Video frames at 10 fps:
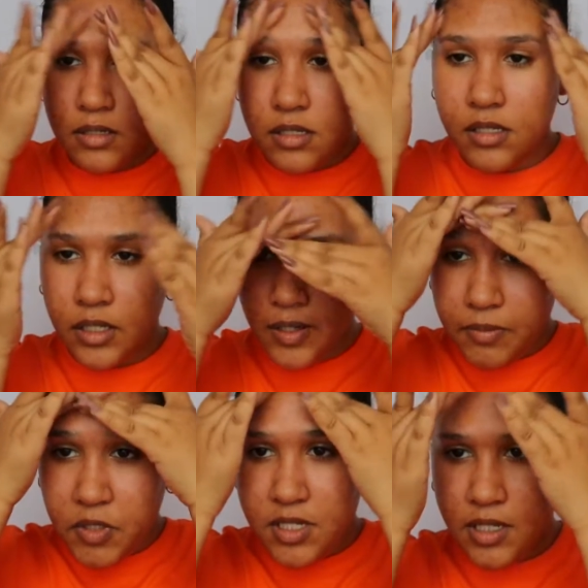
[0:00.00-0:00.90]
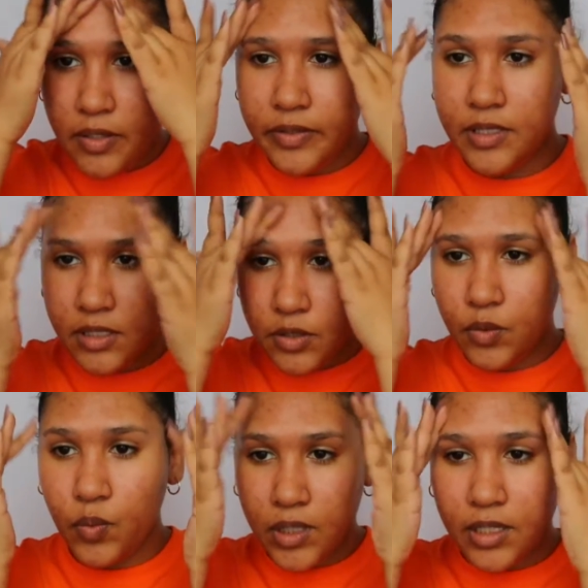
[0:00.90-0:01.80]
So I'm just going to
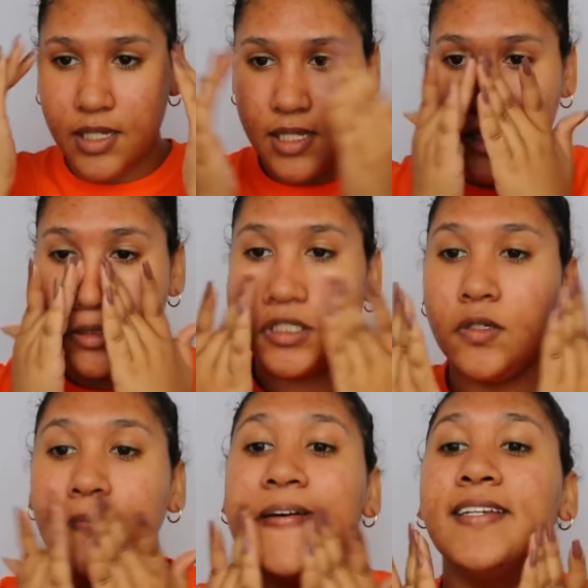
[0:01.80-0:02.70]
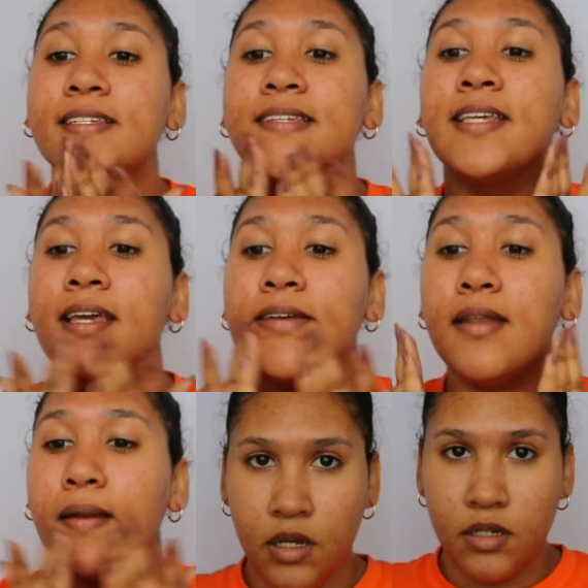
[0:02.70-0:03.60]
work this into my
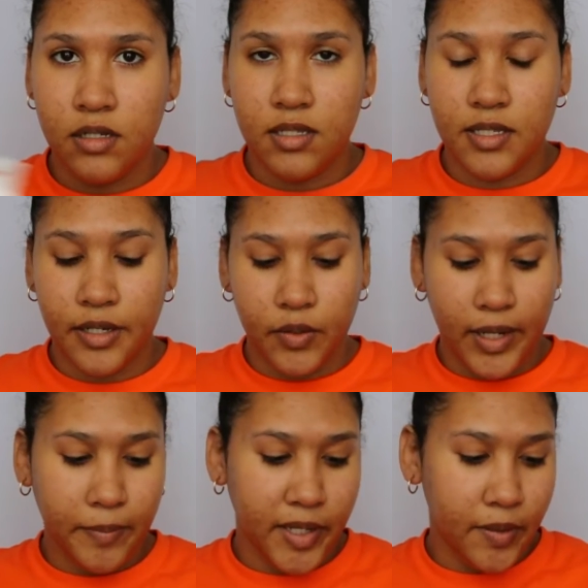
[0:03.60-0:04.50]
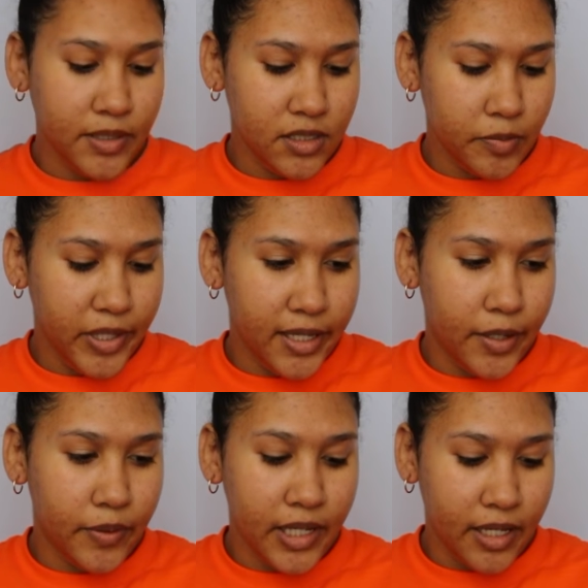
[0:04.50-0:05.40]
skin. So I'm going to be
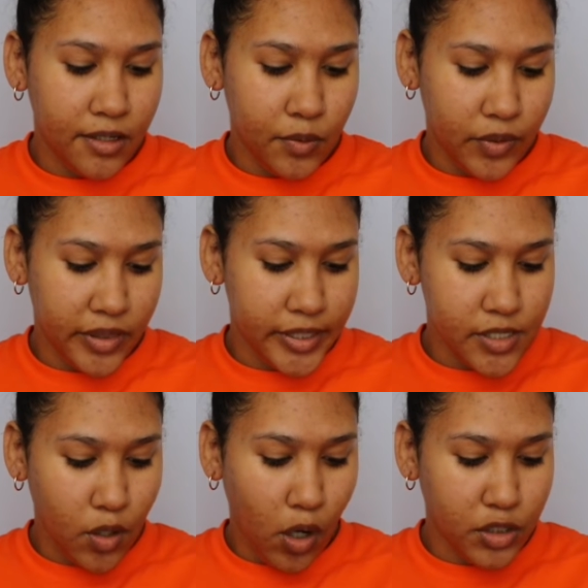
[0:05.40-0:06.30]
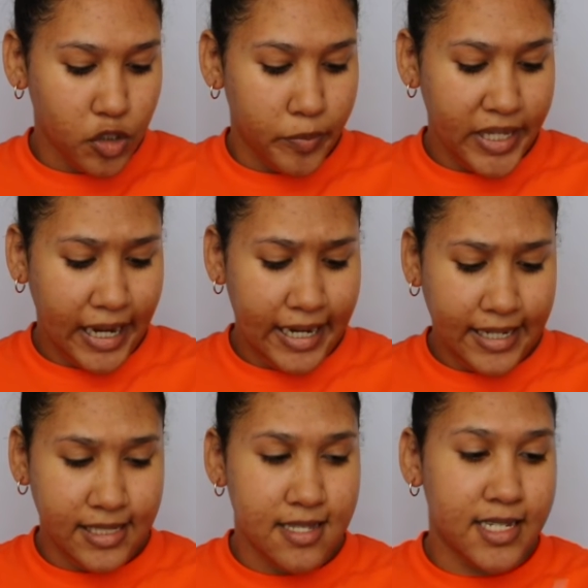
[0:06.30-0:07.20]
going in with this Contour Me
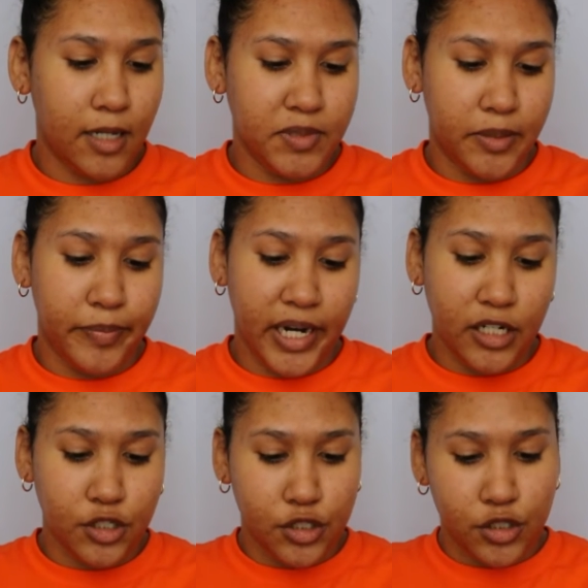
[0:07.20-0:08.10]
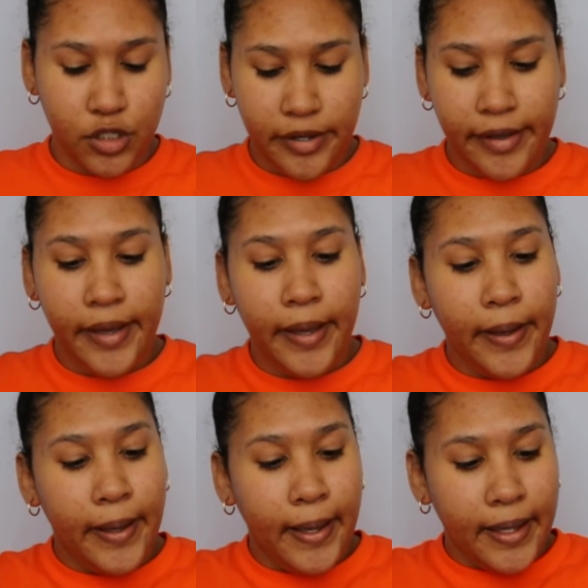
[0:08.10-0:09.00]
Highlight and Sculpting brush.
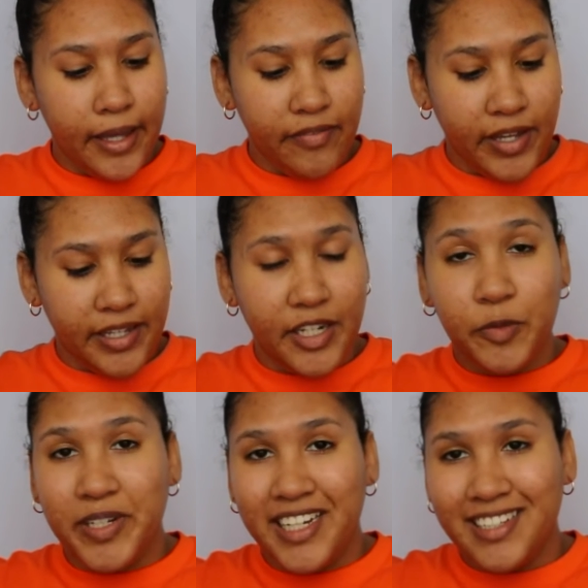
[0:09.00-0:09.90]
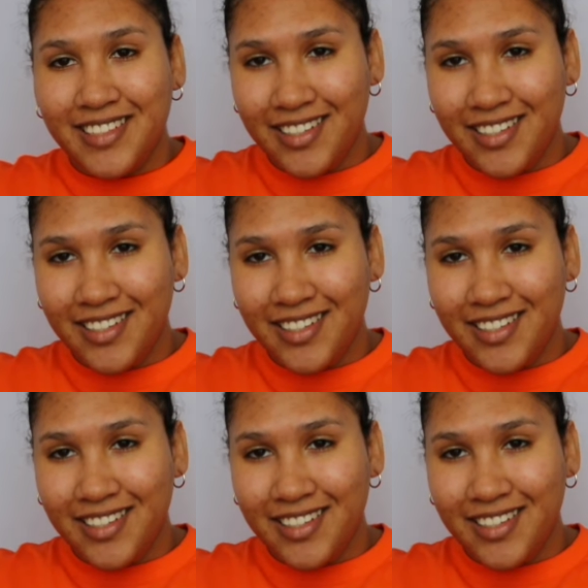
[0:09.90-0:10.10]
If I can open it.